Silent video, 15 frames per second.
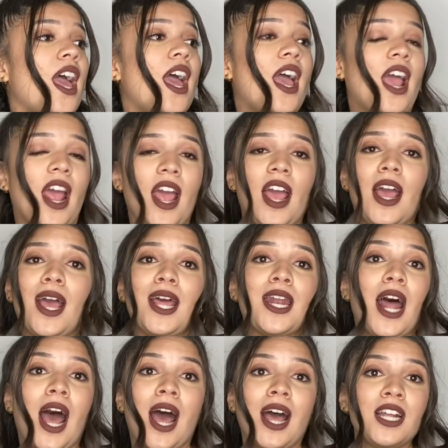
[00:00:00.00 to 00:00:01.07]

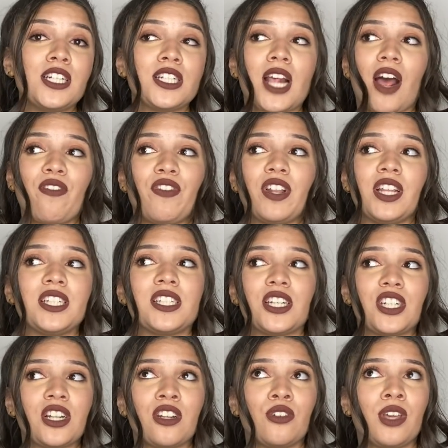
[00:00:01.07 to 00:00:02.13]
And I felt like such
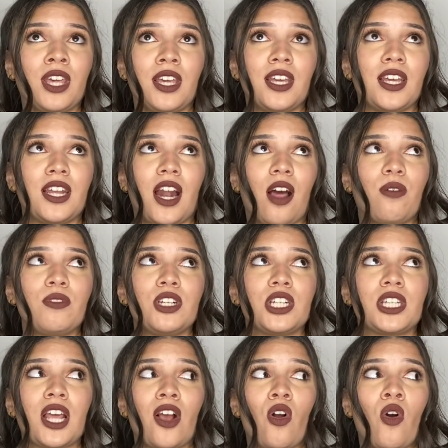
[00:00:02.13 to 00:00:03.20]
a little kid. I was
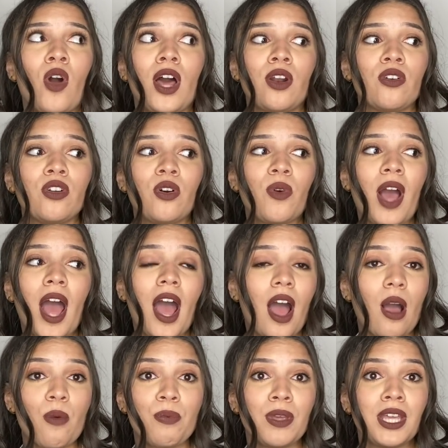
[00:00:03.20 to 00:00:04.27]
just like, oh, I don't know what
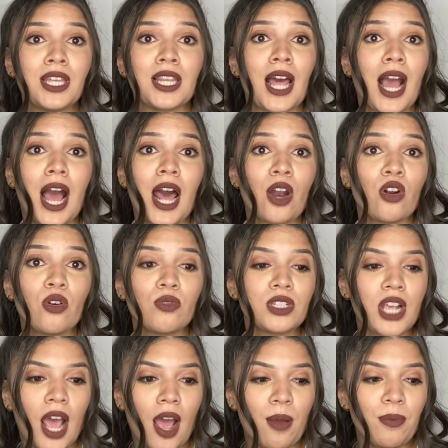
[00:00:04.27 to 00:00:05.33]
happened. Like, I don't know what's
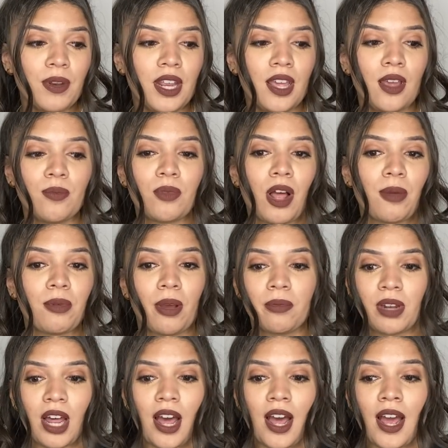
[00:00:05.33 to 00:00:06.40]
happening, blah, blah,
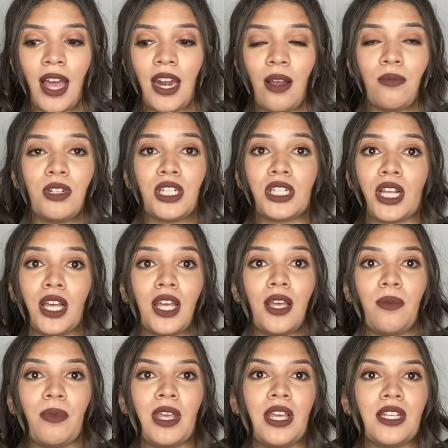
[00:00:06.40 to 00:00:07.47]
blah. And I'm just telling
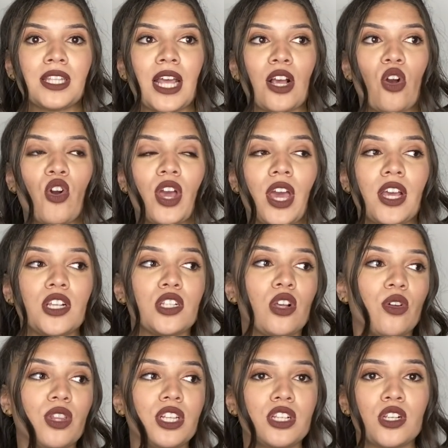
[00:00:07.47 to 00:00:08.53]
him, and he's like, okay,
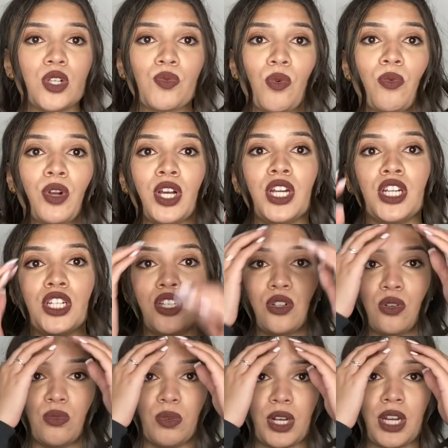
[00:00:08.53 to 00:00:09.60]
so this is what we're going to
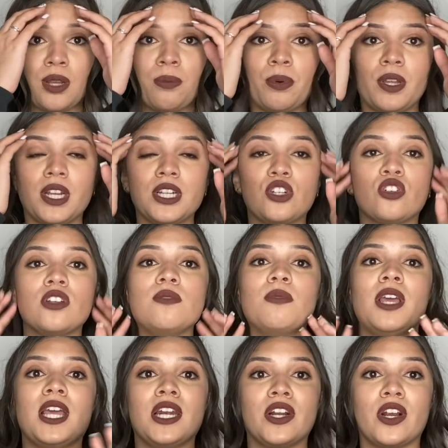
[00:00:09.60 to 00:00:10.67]
do. We're going to put a
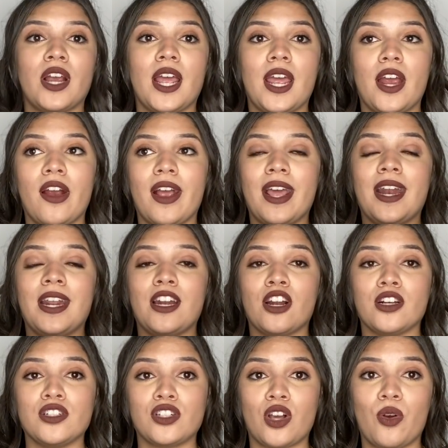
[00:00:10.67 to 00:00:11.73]
treatment in her hair and in
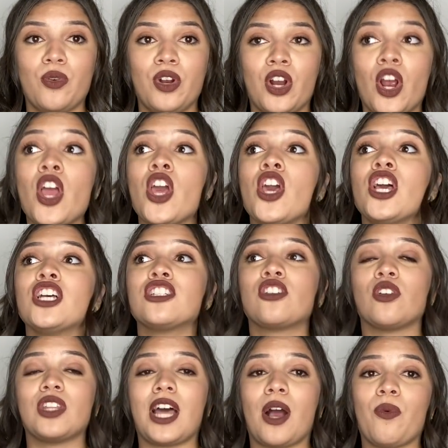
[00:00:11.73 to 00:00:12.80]
her toner
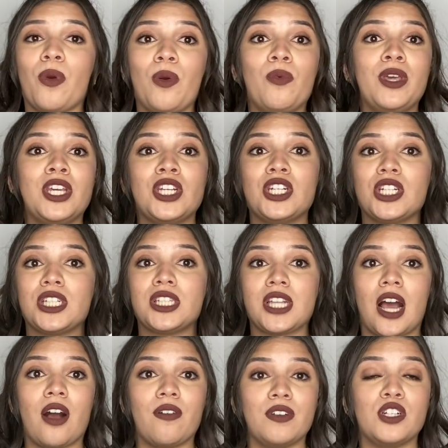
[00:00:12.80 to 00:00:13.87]
so that way we can just
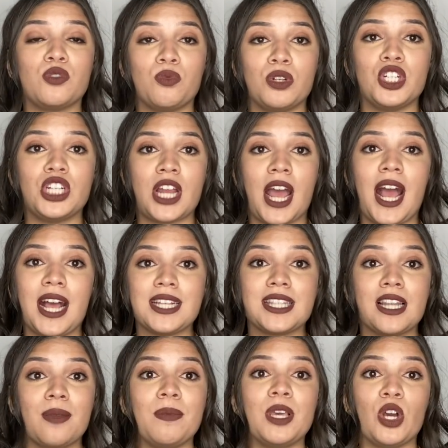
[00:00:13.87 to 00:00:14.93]
salvage what she has.
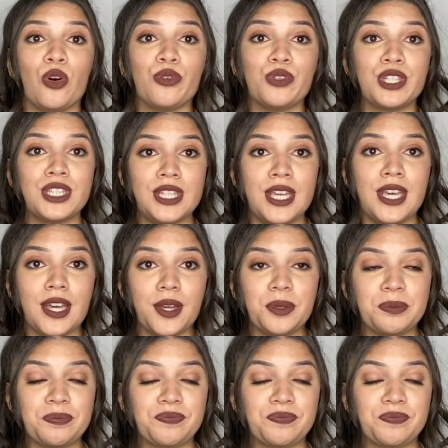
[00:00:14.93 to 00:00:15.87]
Let me go see it.